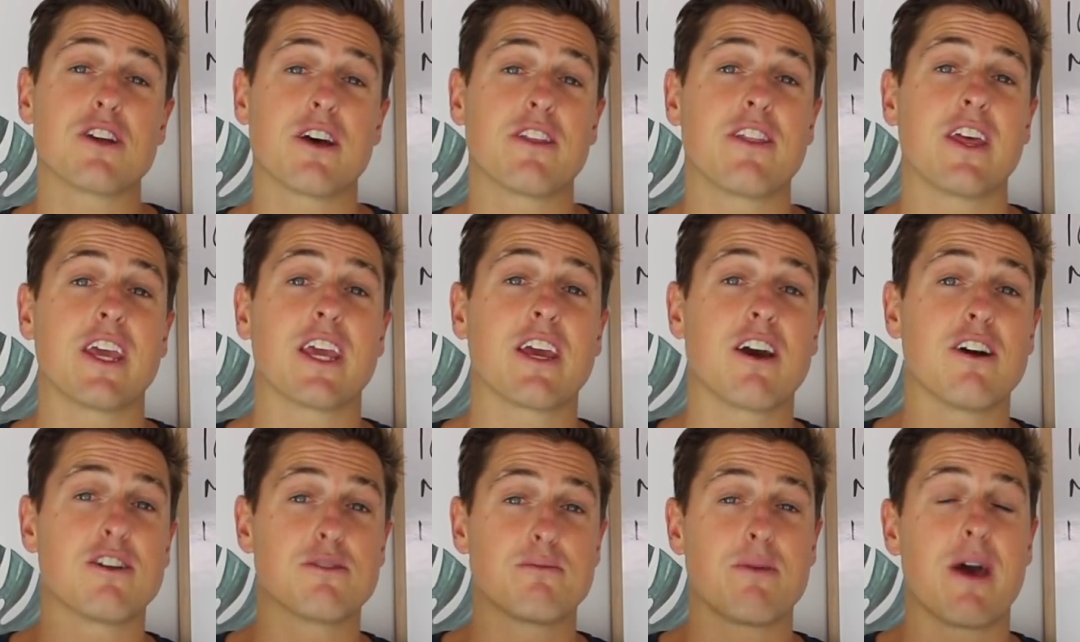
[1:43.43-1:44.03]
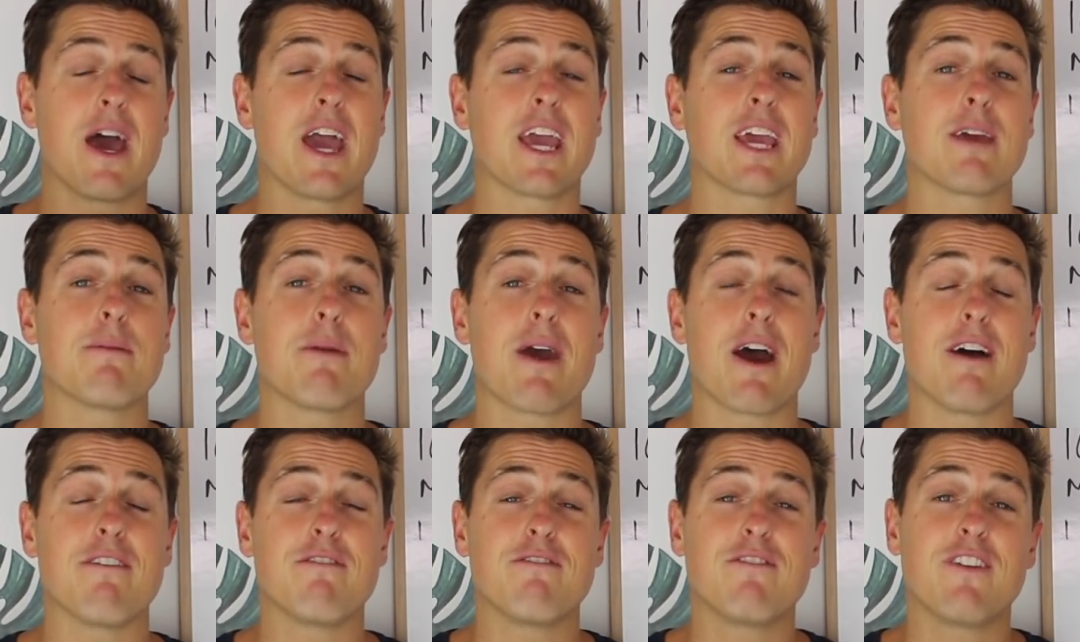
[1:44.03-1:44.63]
I think I was paying
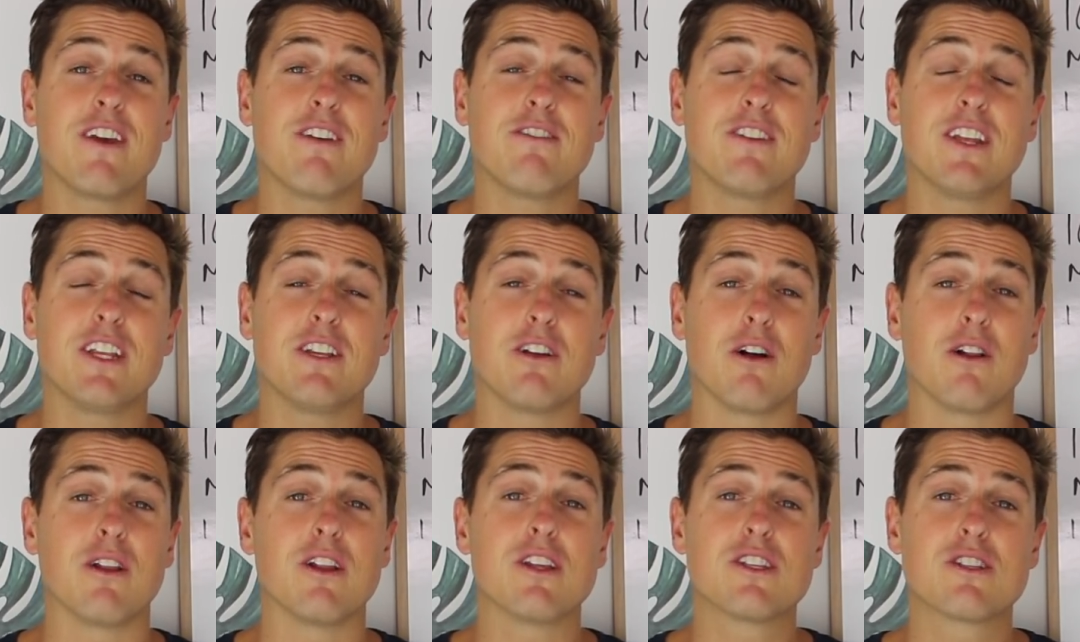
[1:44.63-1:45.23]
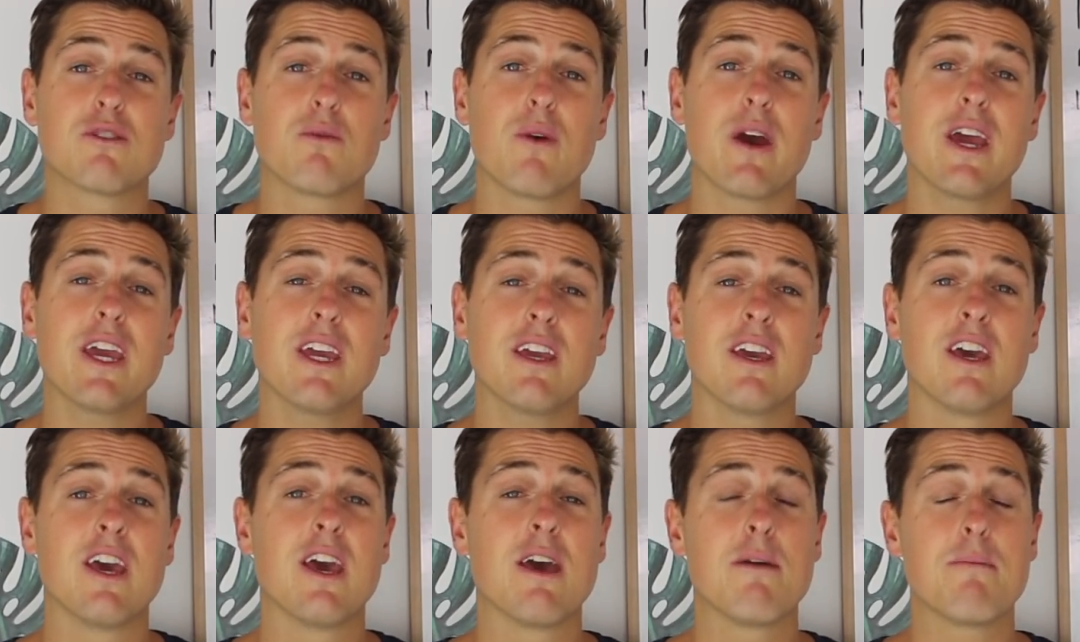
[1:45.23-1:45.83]
about fifty dollars a
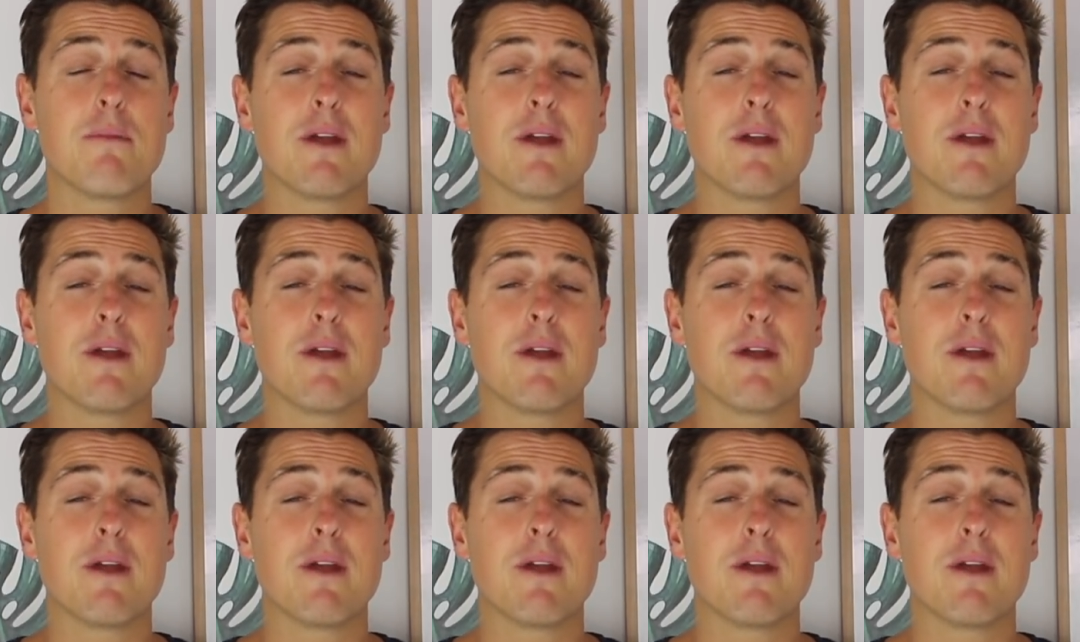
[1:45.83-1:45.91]
week.